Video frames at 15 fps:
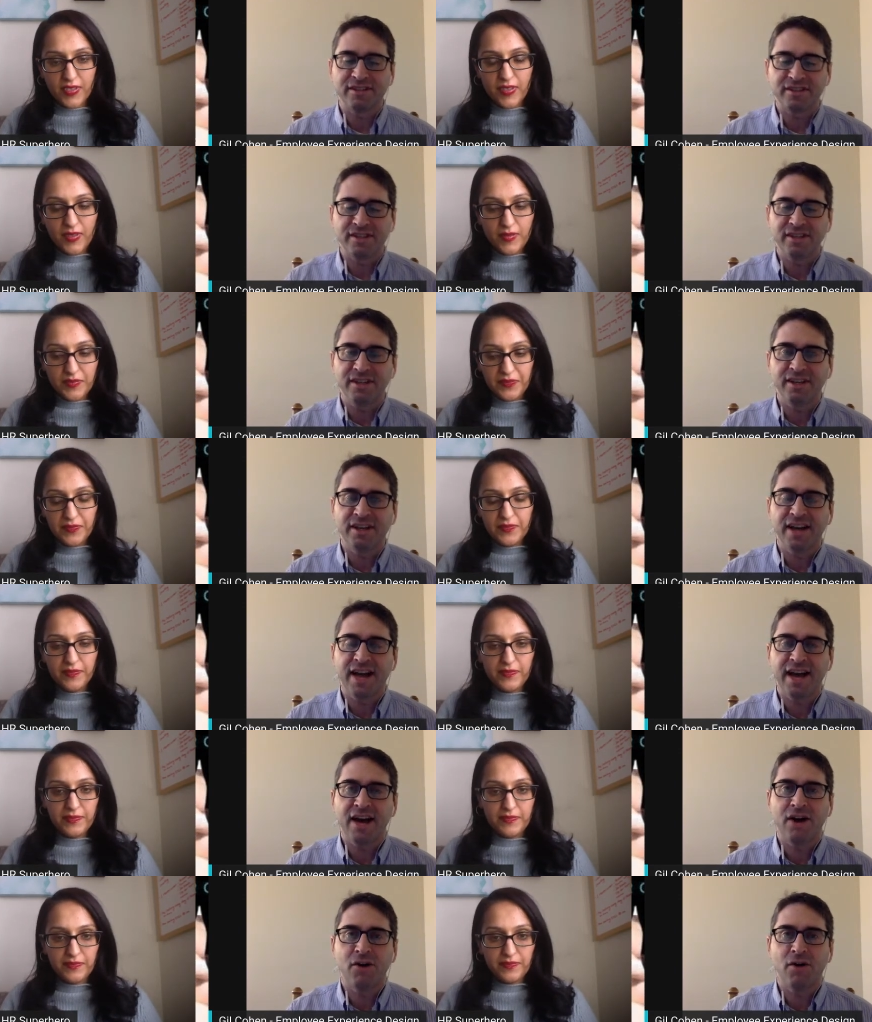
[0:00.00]
Speaker 1: seeing
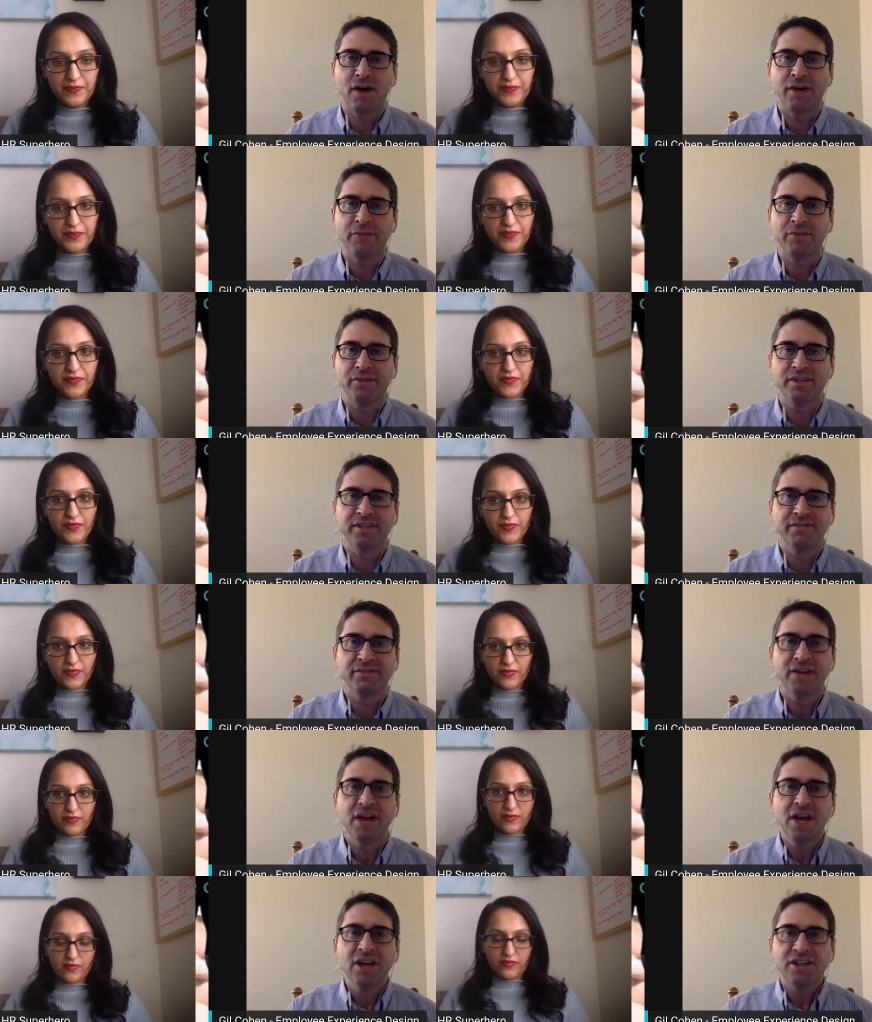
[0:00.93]
how I
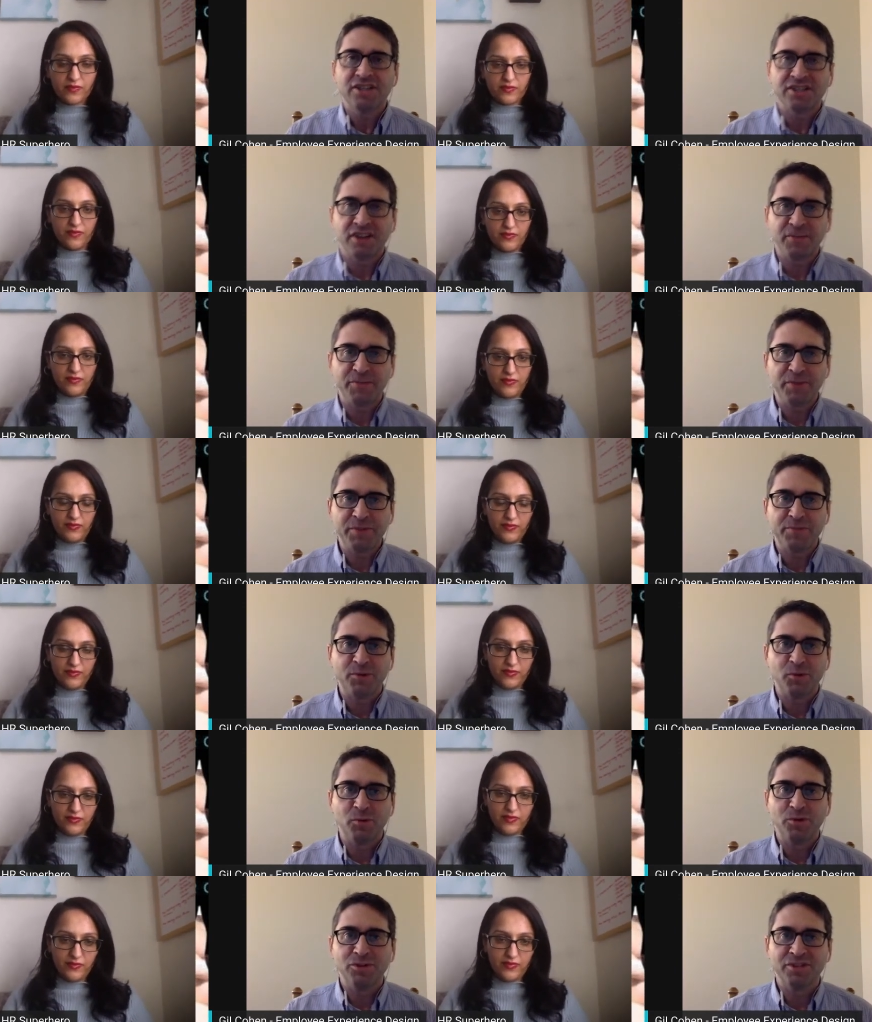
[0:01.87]
believe some
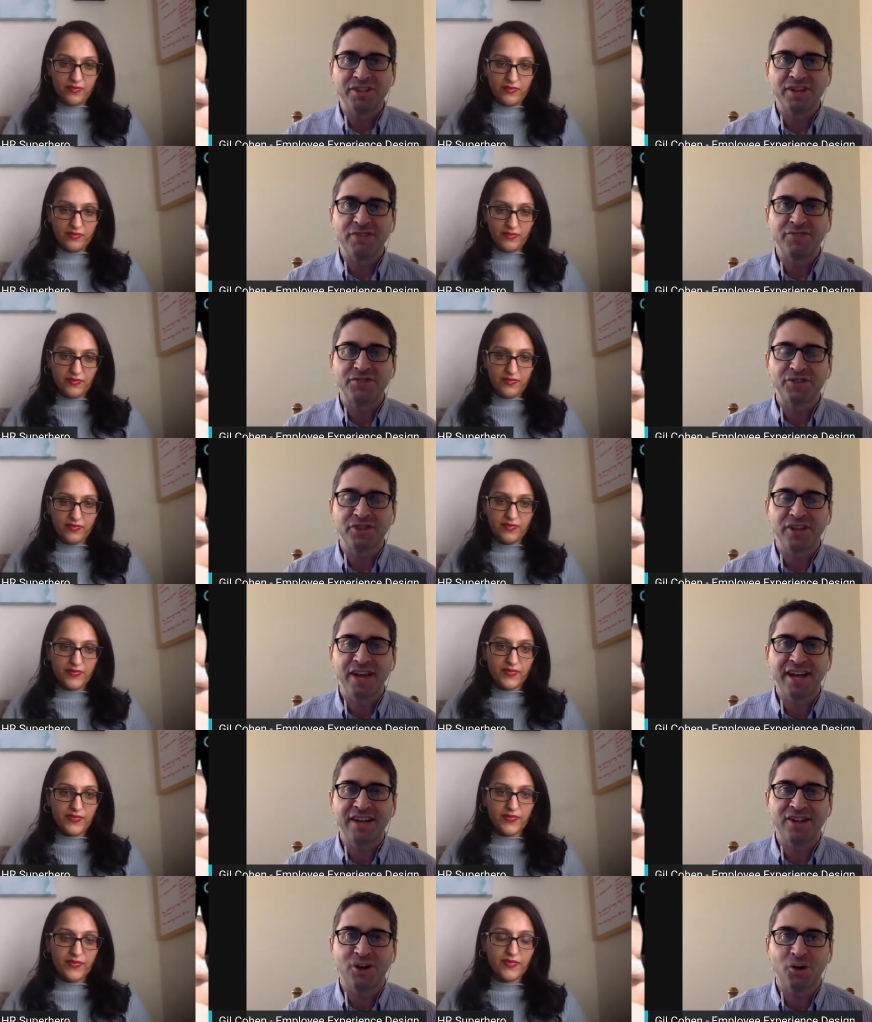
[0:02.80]
people will
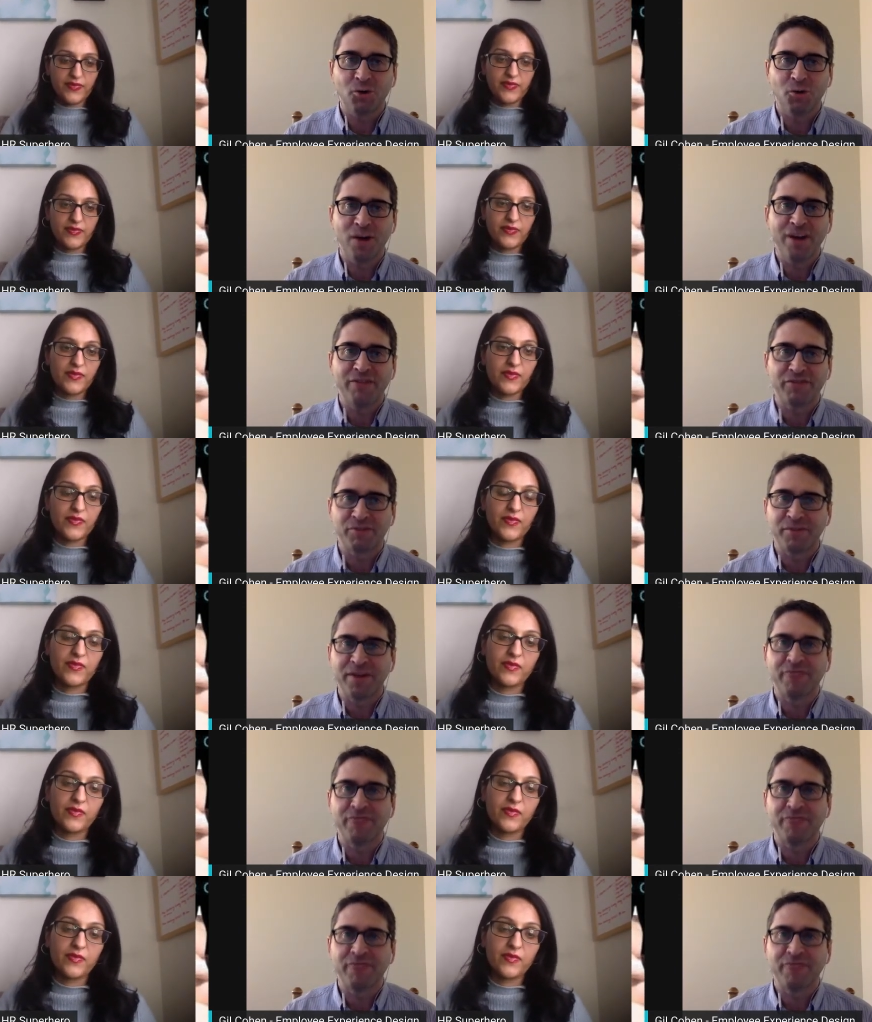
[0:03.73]
self-select away from